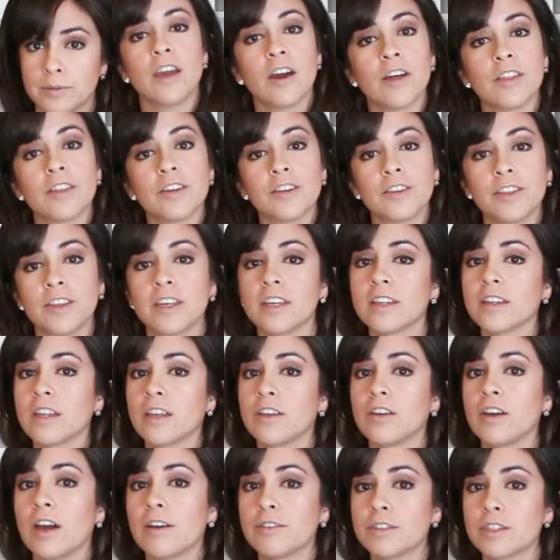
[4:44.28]
The other thing
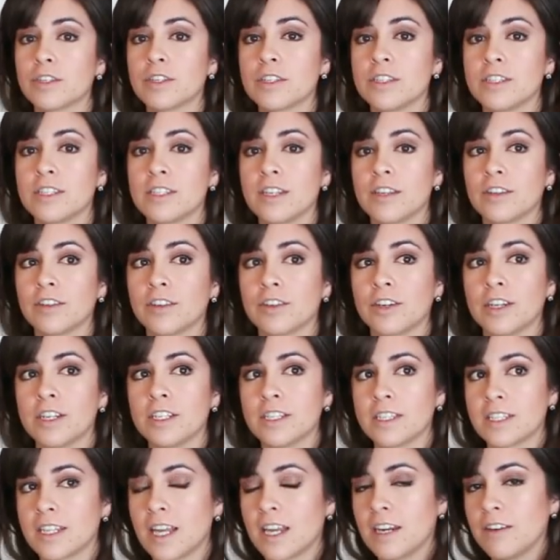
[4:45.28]
that you have to consider
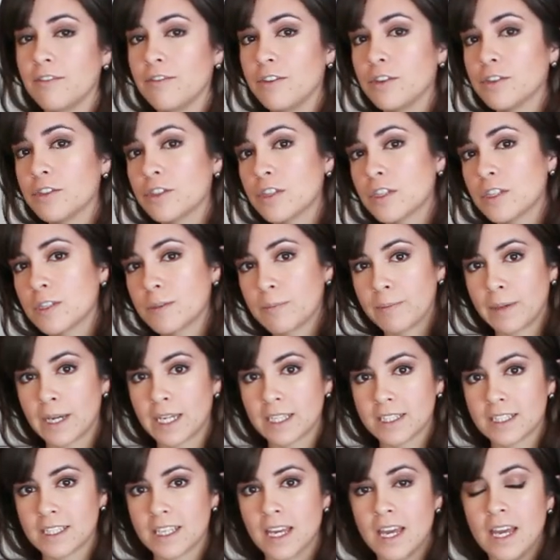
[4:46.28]
is that if you
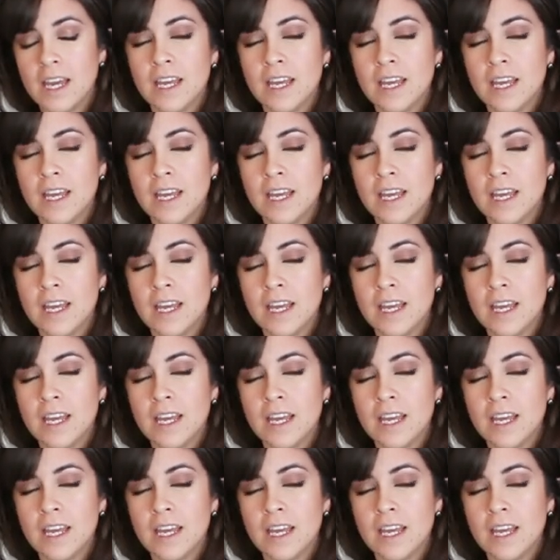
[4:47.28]
suspect